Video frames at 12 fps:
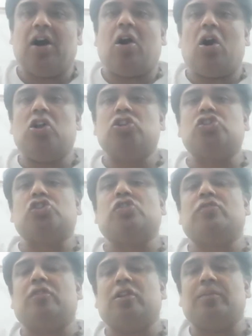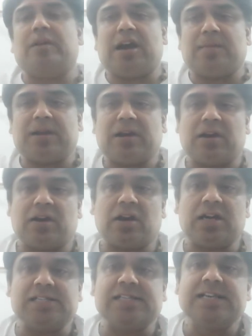Also, we will be coming
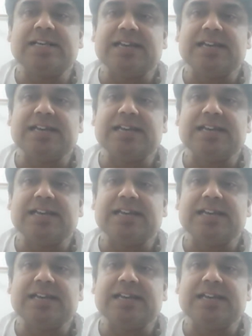across